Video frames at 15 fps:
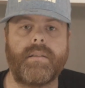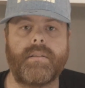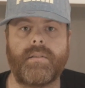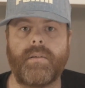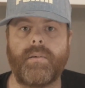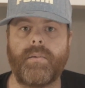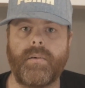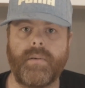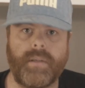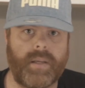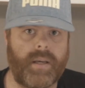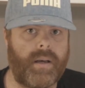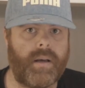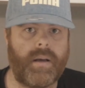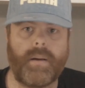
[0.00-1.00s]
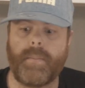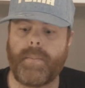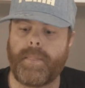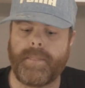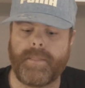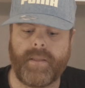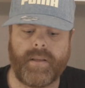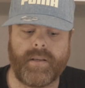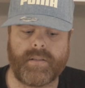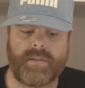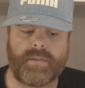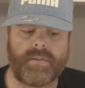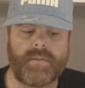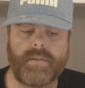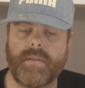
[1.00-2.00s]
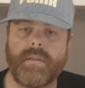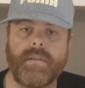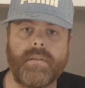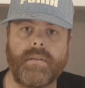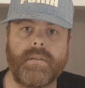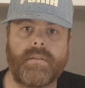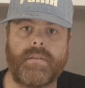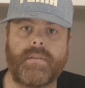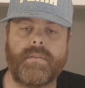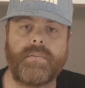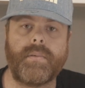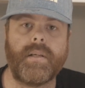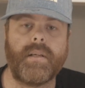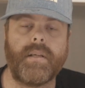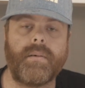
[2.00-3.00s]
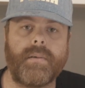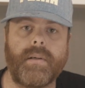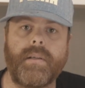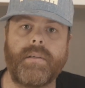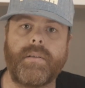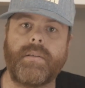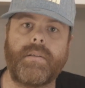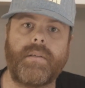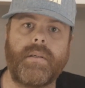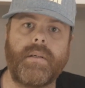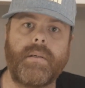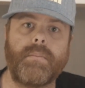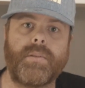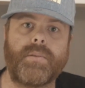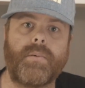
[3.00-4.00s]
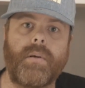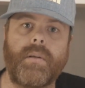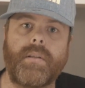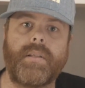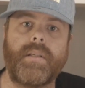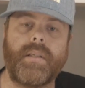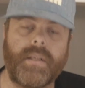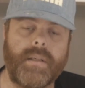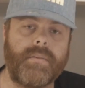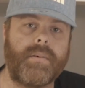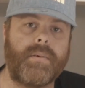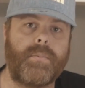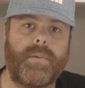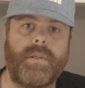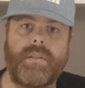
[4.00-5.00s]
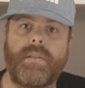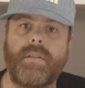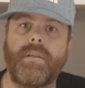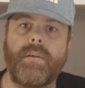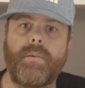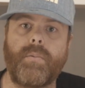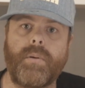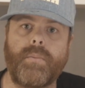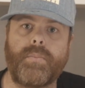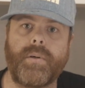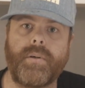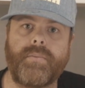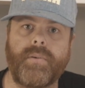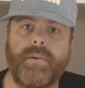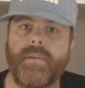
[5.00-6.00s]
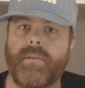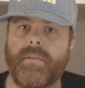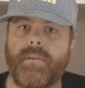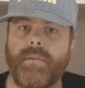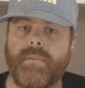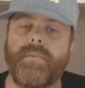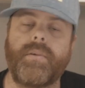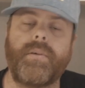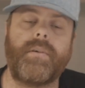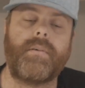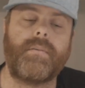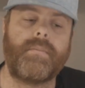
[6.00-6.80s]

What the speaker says: So yeah, it's really good image quality, even with a 1.4 converter.